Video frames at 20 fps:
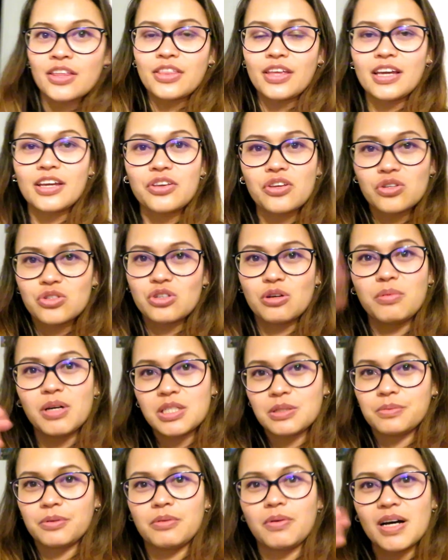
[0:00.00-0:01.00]
Thank you so
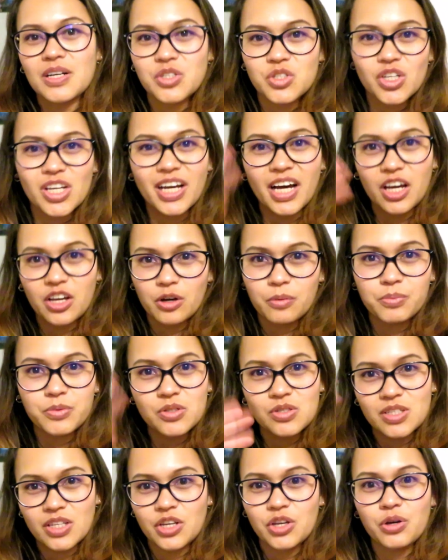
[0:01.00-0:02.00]
much for watching. I hope
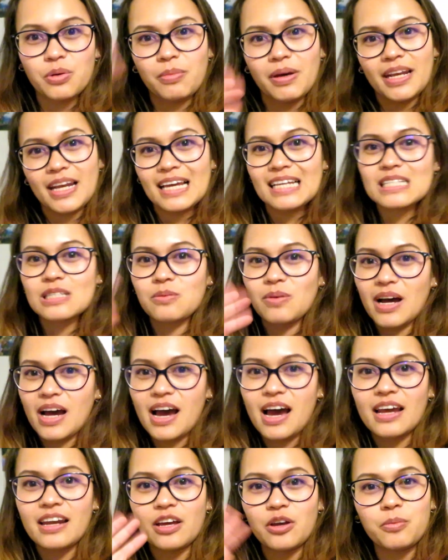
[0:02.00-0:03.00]
to see you in my next
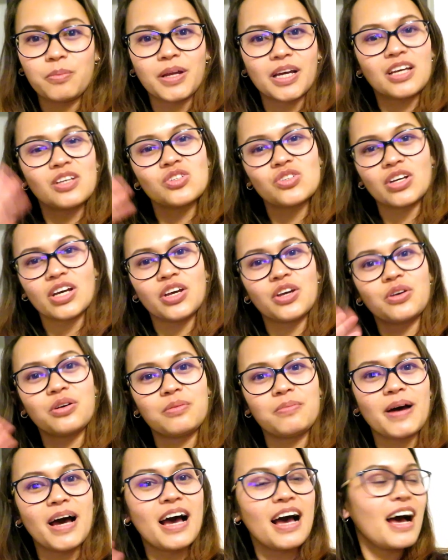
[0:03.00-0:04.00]
one. I hope nag-enjoy kayo.
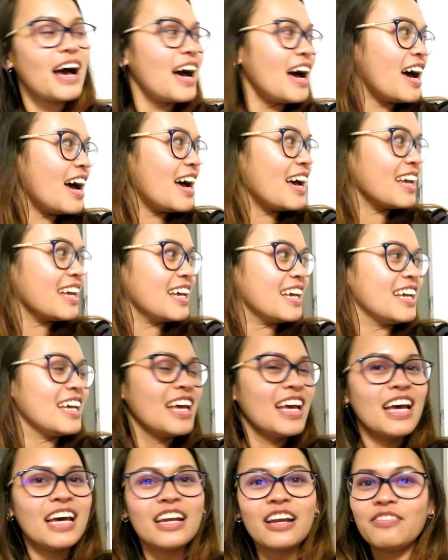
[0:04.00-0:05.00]
Goodbye.
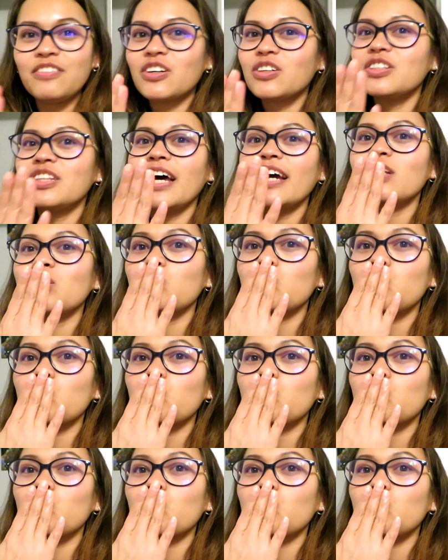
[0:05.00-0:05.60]
Have a good night.